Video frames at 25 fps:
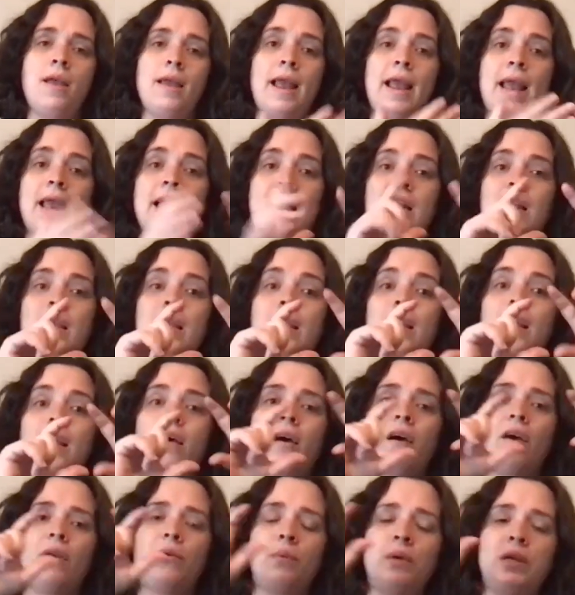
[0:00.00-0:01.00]
in
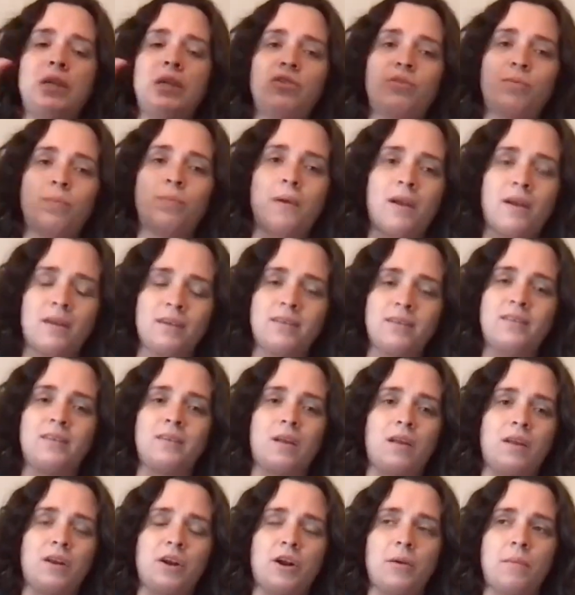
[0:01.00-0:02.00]
God we trust
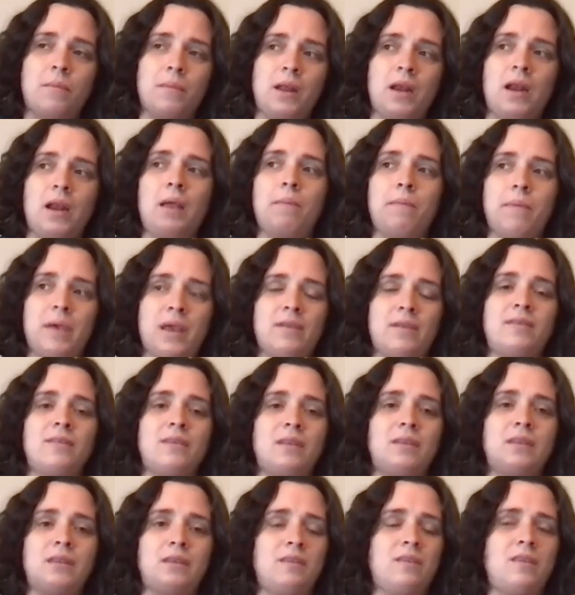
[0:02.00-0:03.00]
on our money,
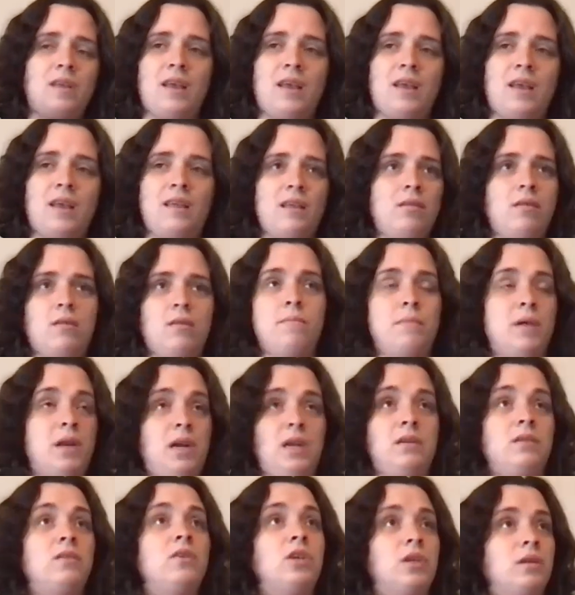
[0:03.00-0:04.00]
basically saying that the
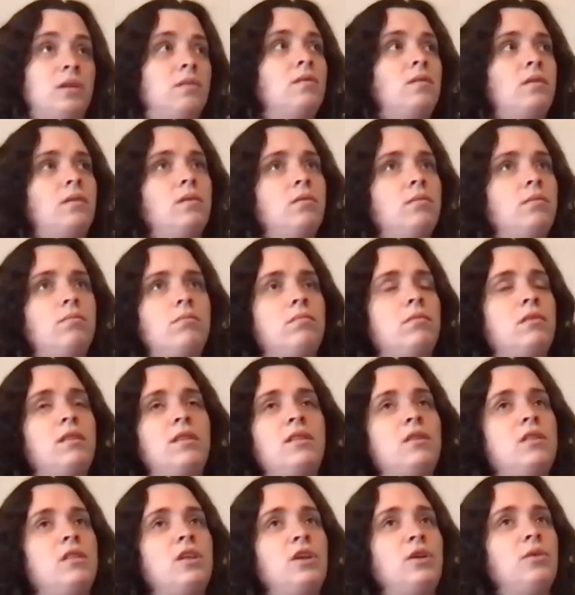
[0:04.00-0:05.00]
money is just,
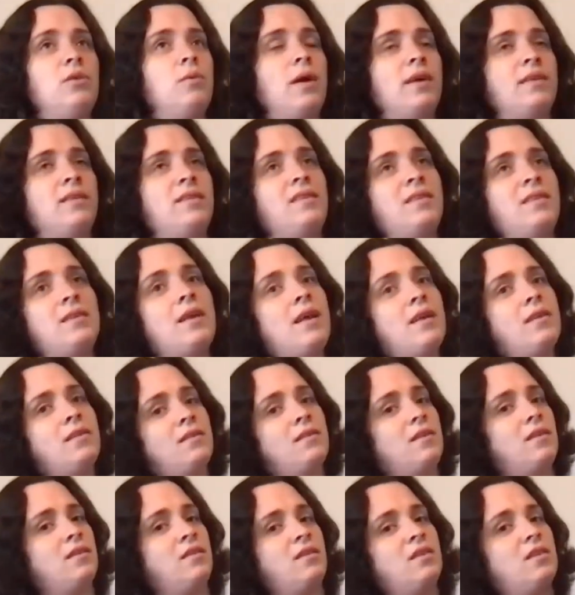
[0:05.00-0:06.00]
the US
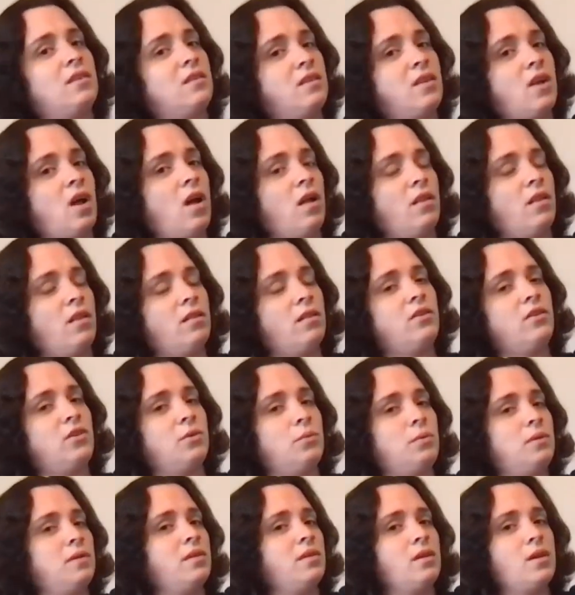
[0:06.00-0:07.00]
says it's a dollar,
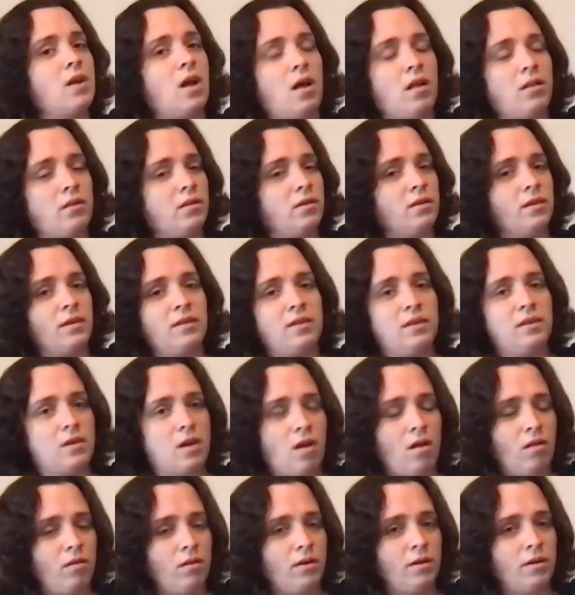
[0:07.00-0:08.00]
so it's a
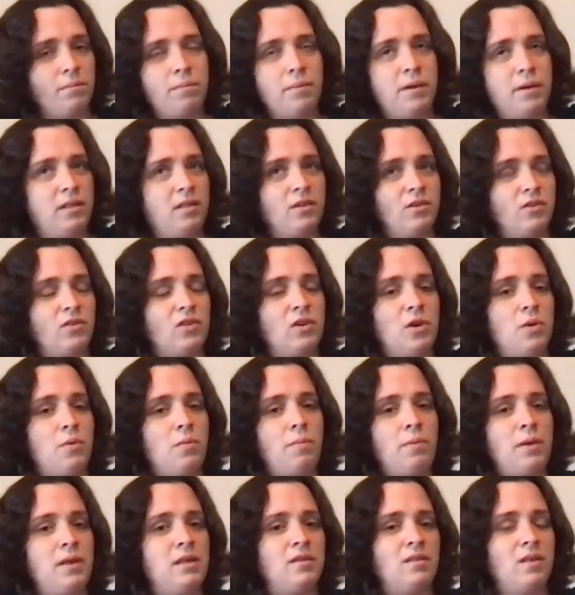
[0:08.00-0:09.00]
dollar, but there's no
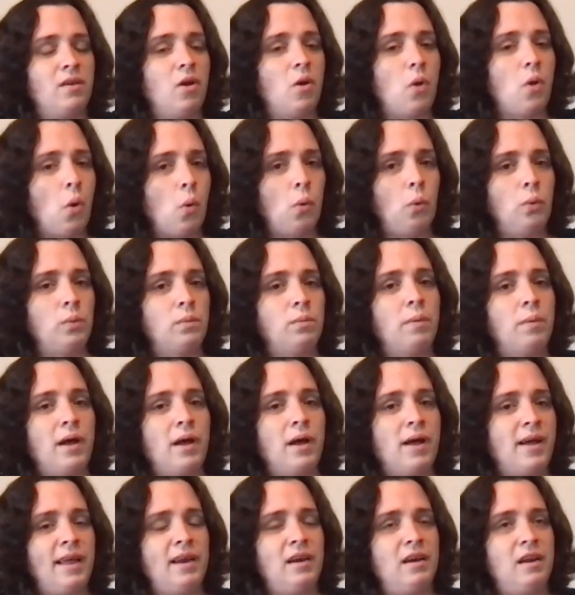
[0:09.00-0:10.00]
piece of gold
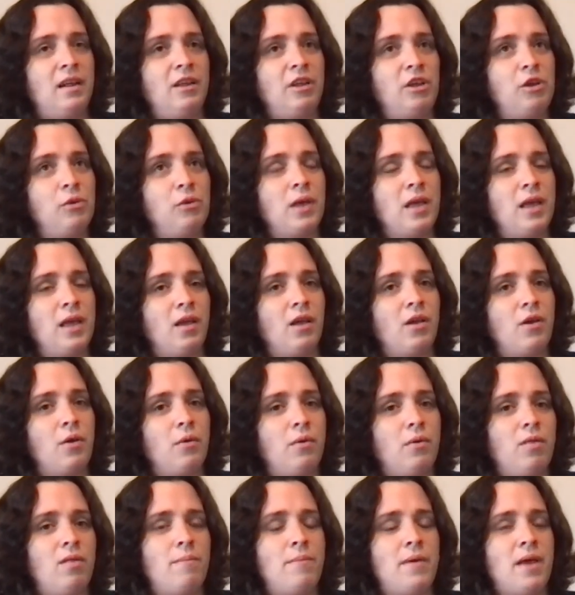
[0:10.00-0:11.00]
behind it. You can't go
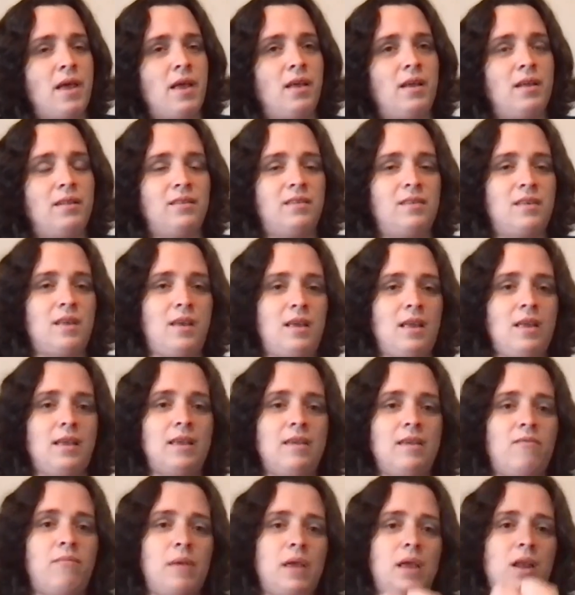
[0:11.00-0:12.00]
to the bank and say,
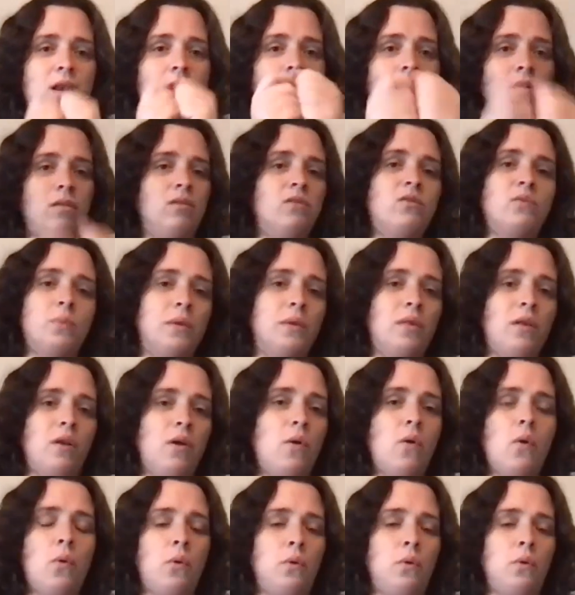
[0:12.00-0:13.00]
give me $1 worth of
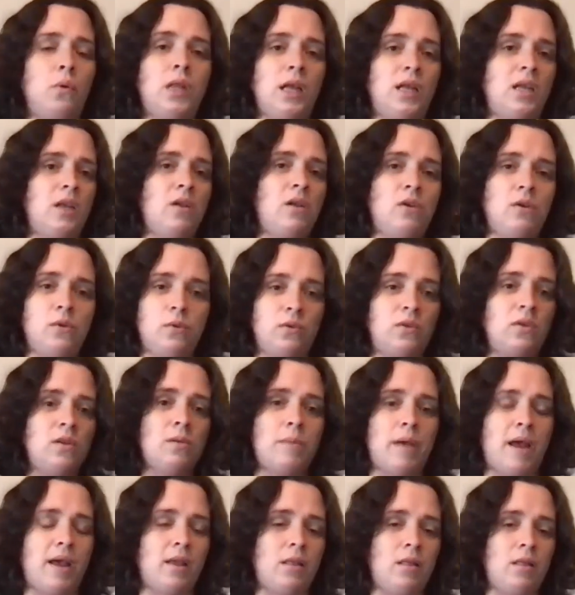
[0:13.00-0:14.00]
gold like you used to
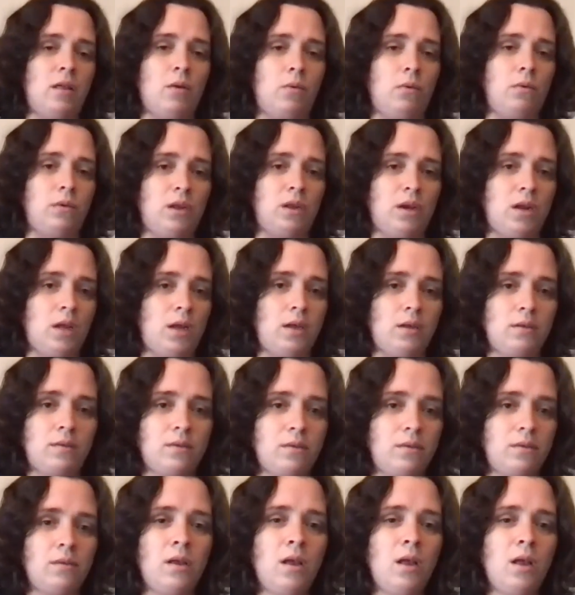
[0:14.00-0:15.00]
back in the oldie
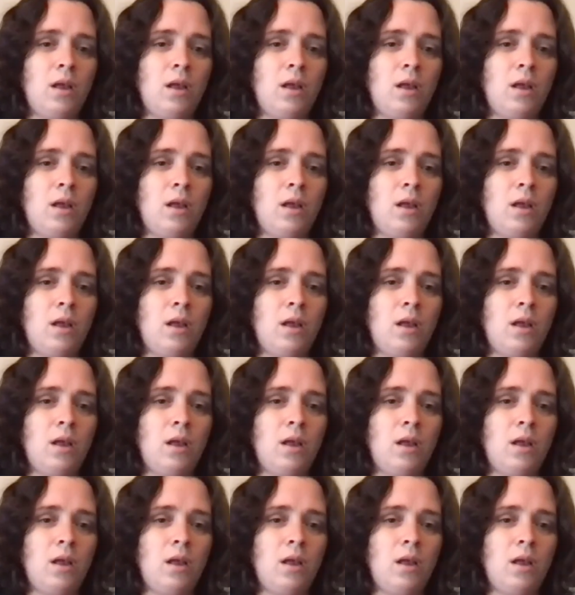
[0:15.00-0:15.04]
days.